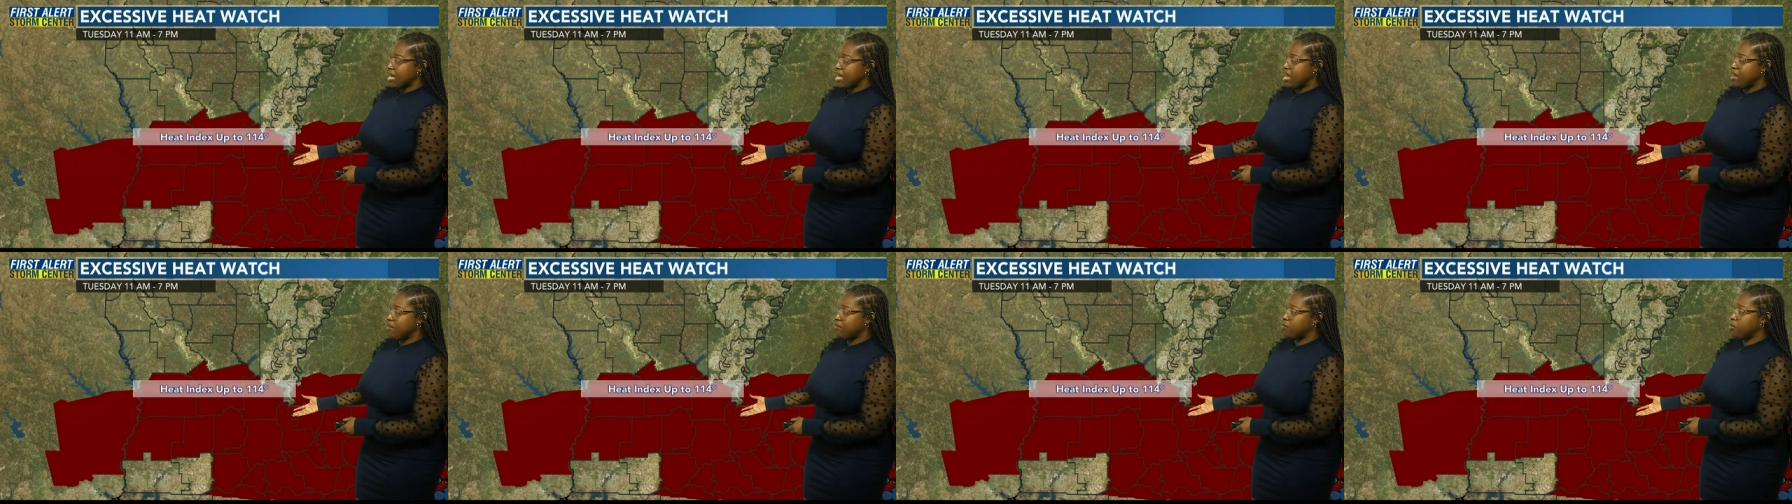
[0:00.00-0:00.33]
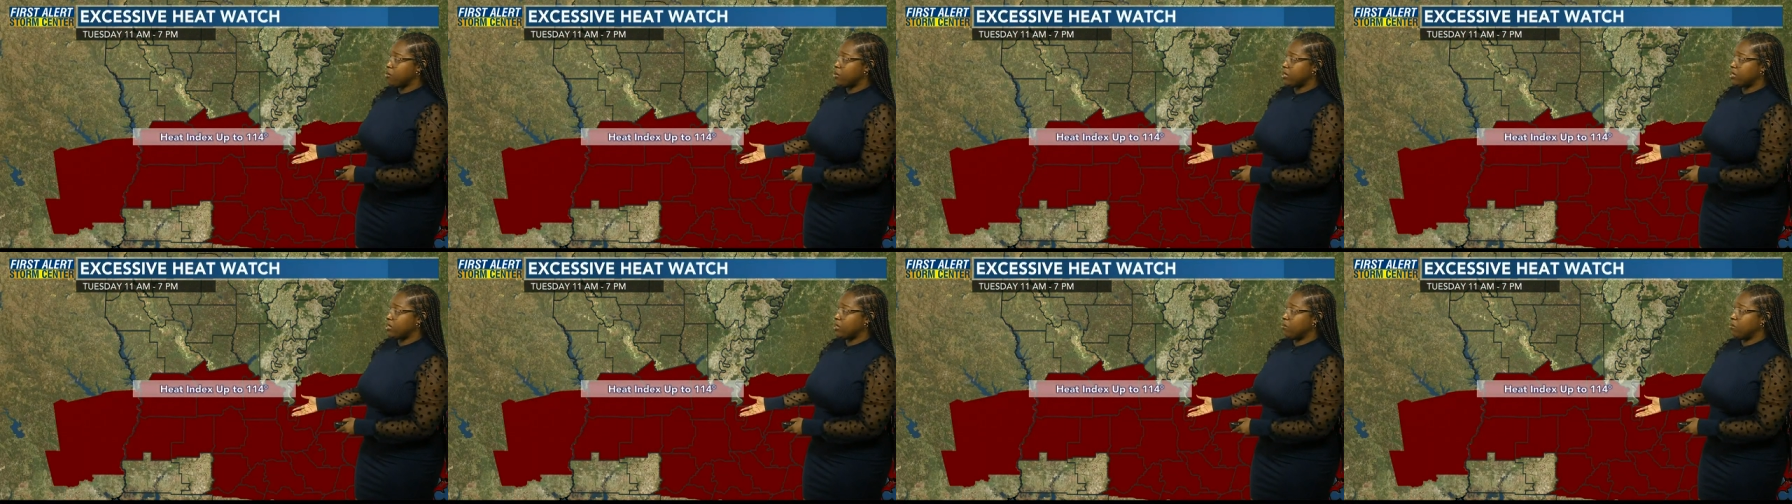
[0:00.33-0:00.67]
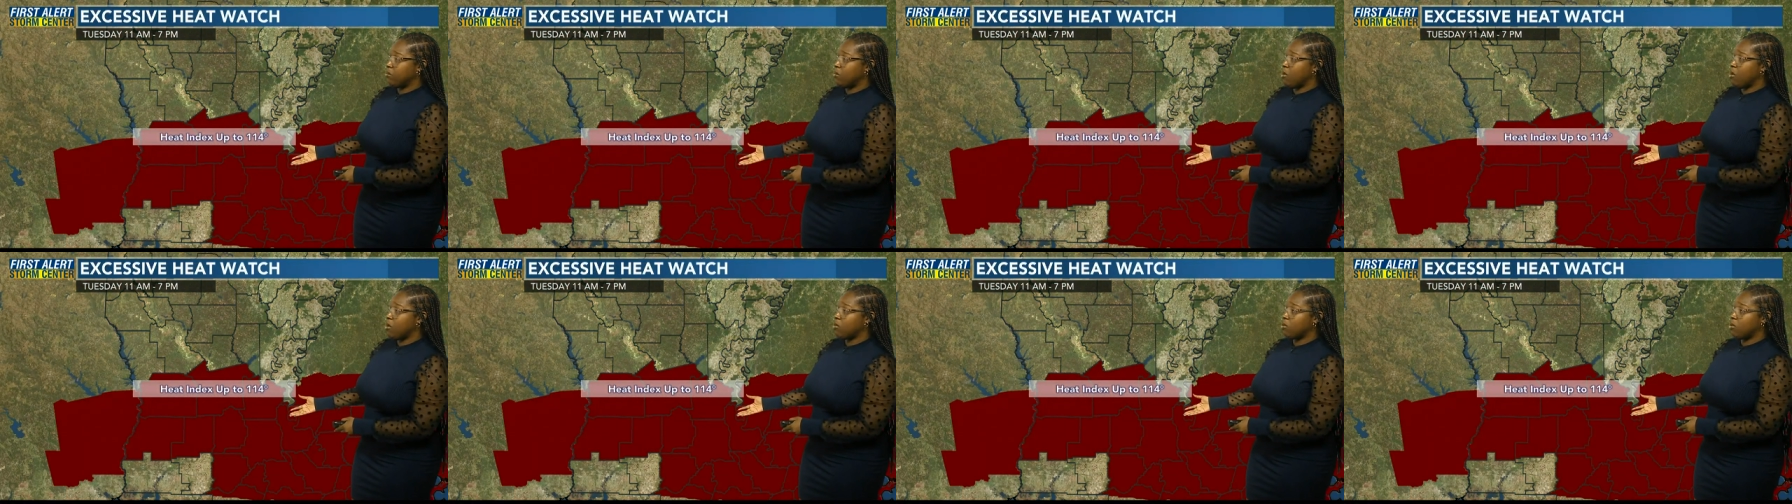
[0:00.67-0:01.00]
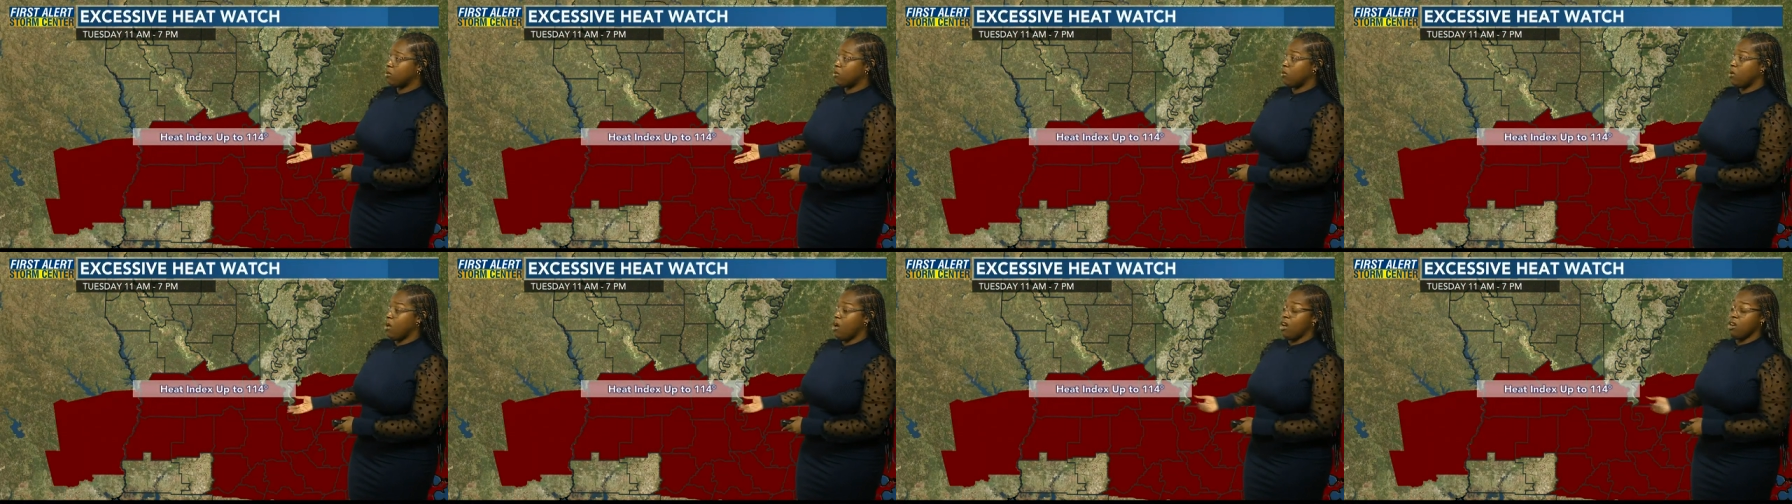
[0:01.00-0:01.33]
And for
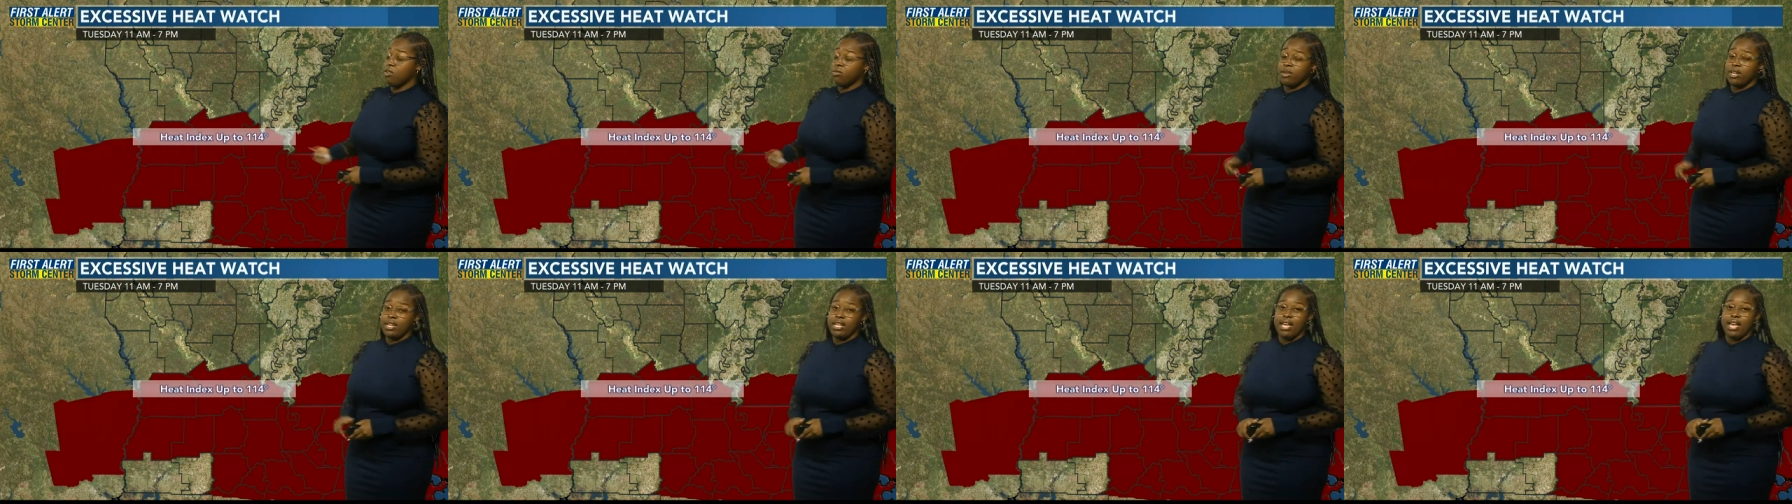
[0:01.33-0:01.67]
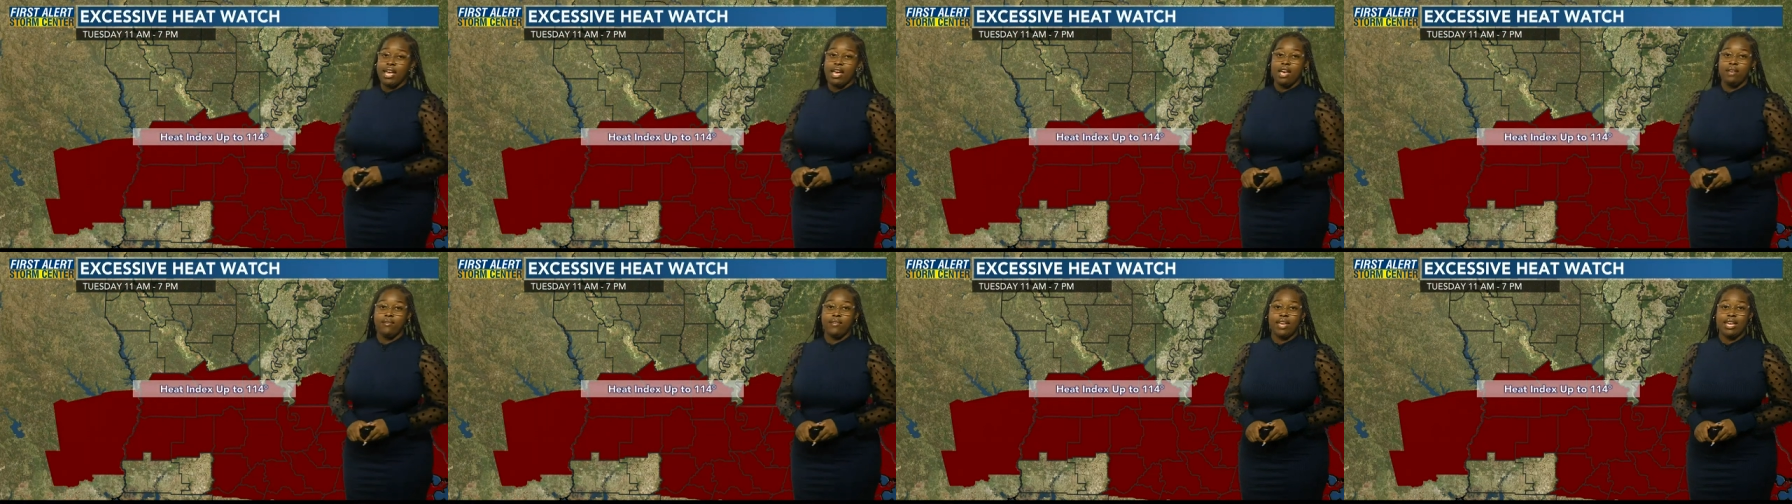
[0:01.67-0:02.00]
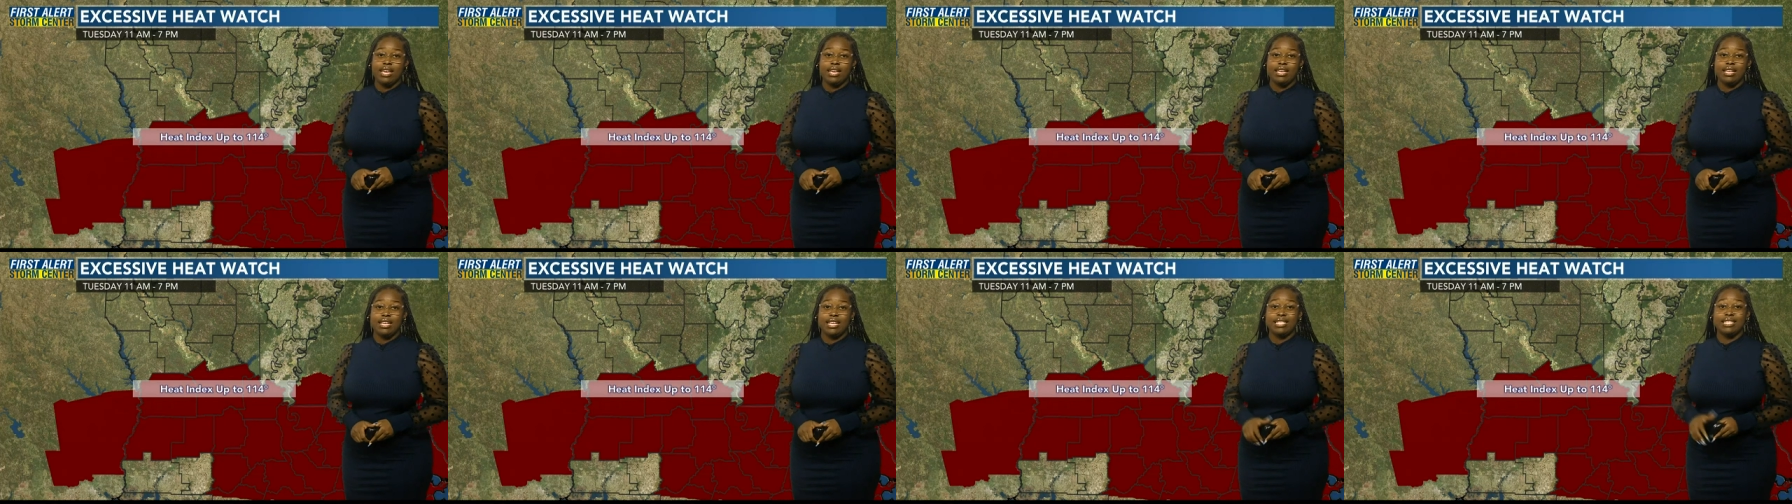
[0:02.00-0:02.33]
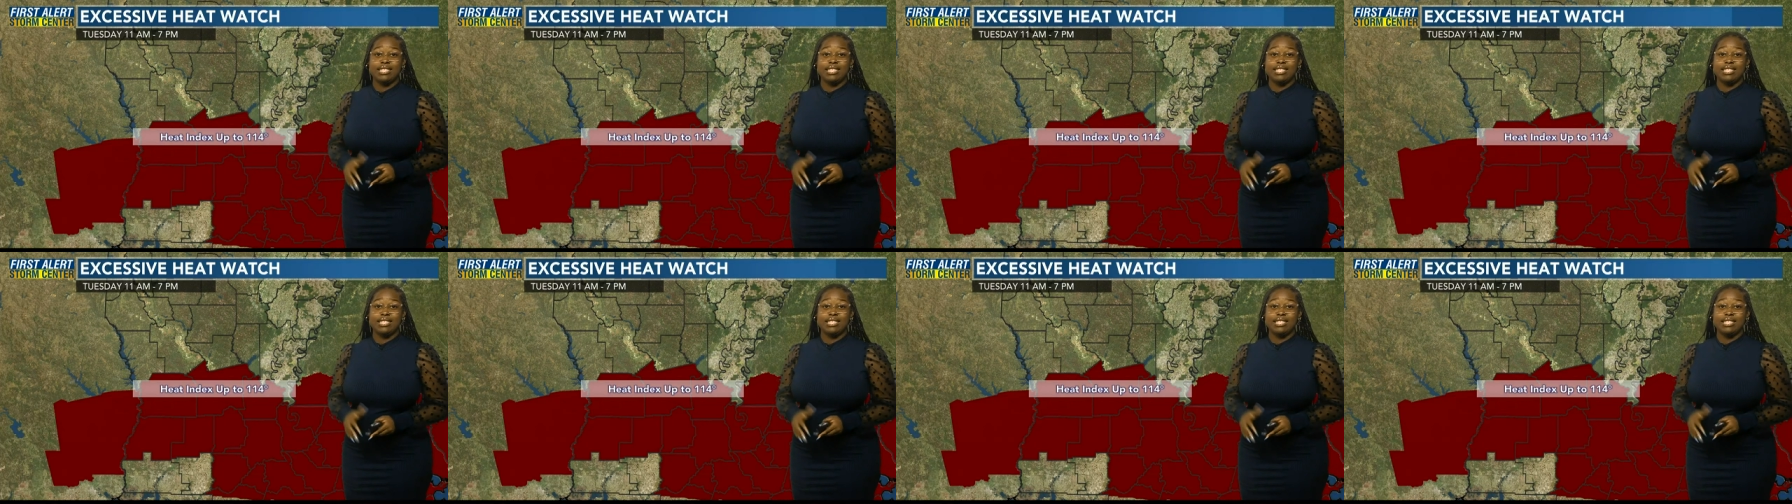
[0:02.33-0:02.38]
tomorrow, already have a